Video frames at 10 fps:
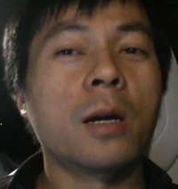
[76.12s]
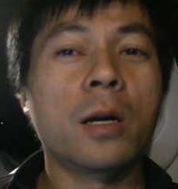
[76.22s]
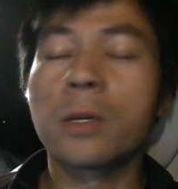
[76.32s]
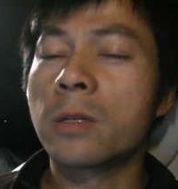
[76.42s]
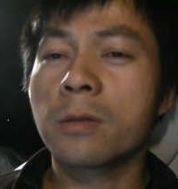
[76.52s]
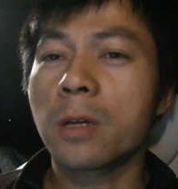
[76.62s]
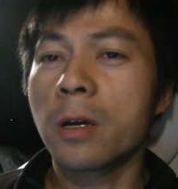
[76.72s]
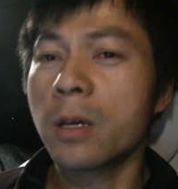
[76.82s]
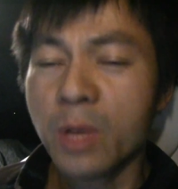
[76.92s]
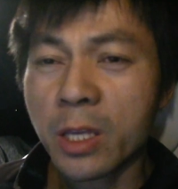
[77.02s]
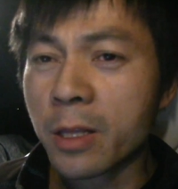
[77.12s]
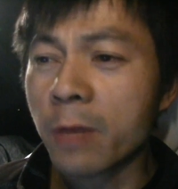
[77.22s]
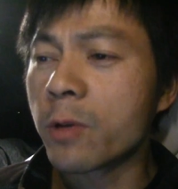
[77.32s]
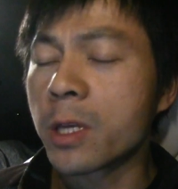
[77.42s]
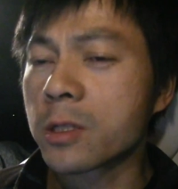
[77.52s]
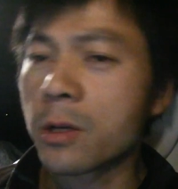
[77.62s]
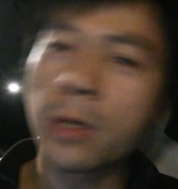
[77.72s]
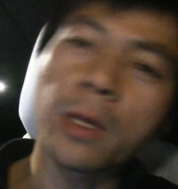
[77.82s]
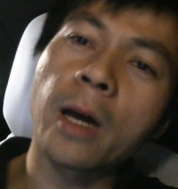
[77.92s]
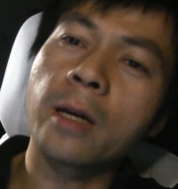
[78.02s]
and then immediately when I saw
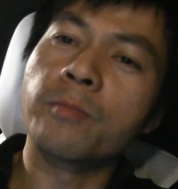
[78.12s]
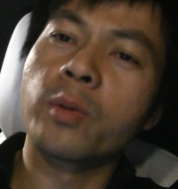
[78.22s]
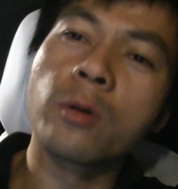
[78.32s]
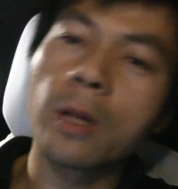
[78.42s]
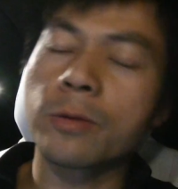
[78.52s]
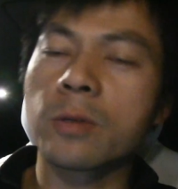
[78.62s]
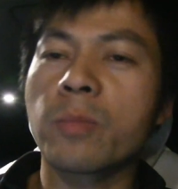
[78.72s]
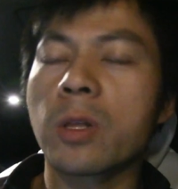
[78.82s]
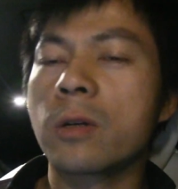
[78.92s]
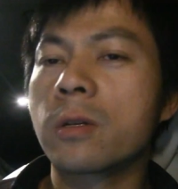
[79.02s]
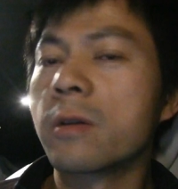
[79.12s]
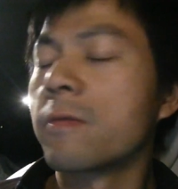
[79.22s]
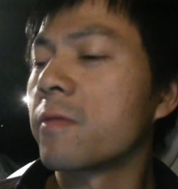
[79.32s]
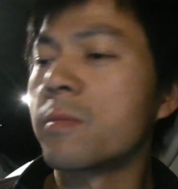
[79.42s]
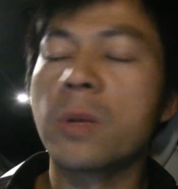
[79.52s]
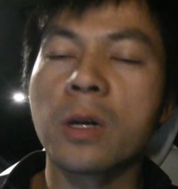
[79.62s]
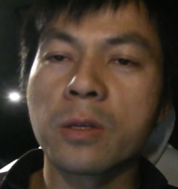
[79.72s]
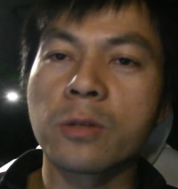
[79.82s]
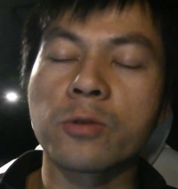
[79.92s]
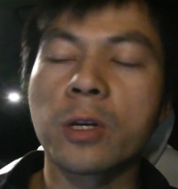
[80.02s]
that, I pulled out the plug from
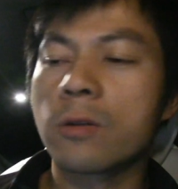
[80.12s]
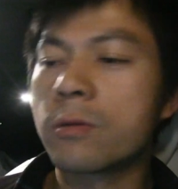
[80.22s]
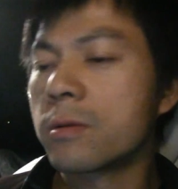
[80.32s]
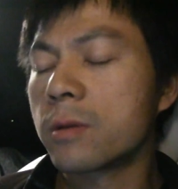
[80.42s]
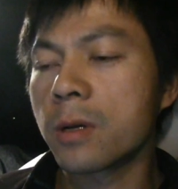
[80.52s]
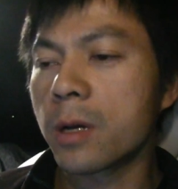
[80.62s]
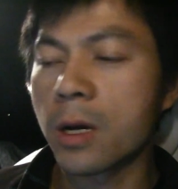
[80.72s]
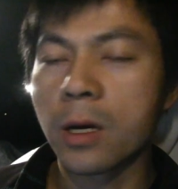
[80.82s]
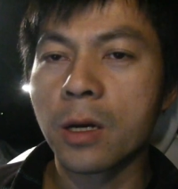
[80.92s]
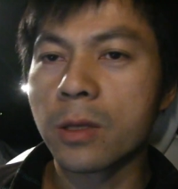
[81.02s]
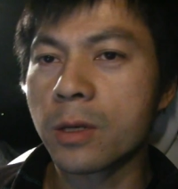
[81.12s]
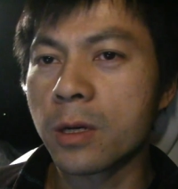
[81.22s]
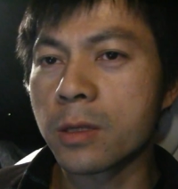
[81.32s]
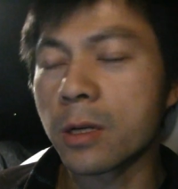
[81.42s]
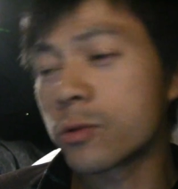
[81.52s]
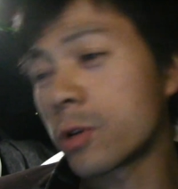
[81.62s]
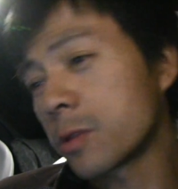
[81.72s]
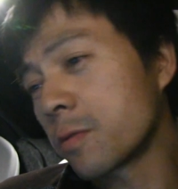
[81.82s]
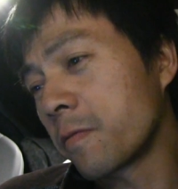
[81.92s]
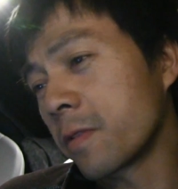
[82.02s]
the trailer, and then I
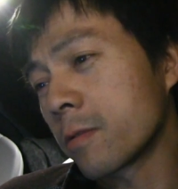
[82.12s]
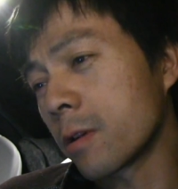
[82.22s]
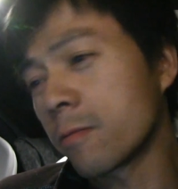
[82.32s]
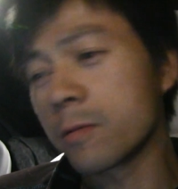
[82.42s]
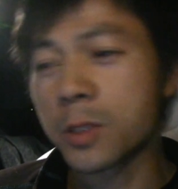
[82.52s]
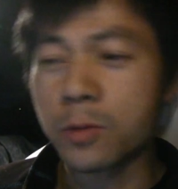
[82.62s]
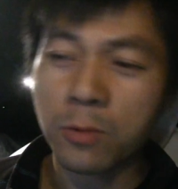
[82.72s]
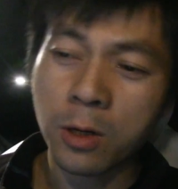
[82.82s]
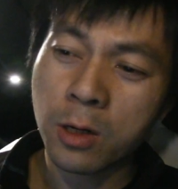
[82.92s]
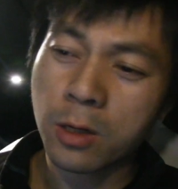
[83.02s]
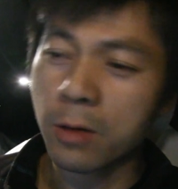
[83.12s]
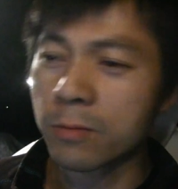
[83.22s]
tried to figure out what was wrong.